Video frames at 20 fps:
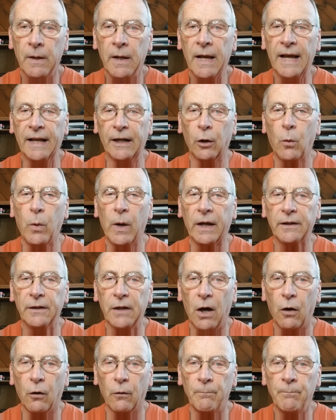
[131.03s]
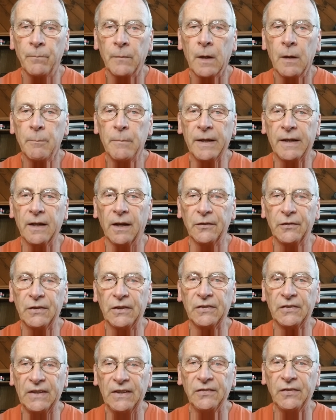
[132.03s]
And a quick note, because
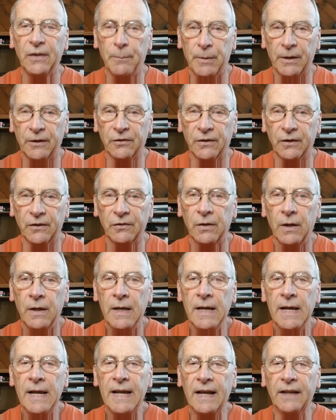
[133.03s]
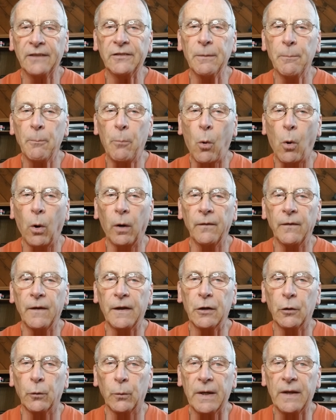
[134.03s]
this is a business, it's important that
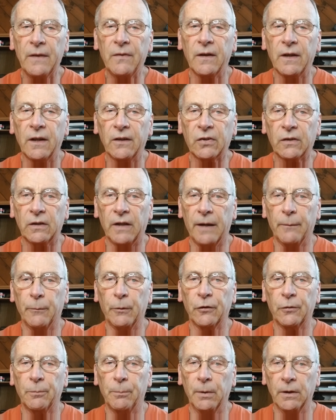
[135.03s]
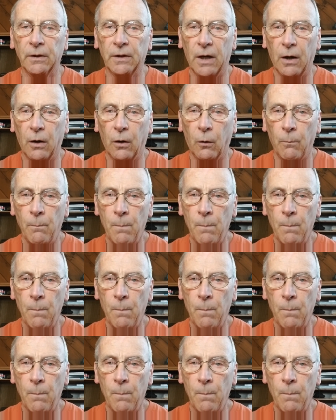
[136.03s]
you read the disclaimers below.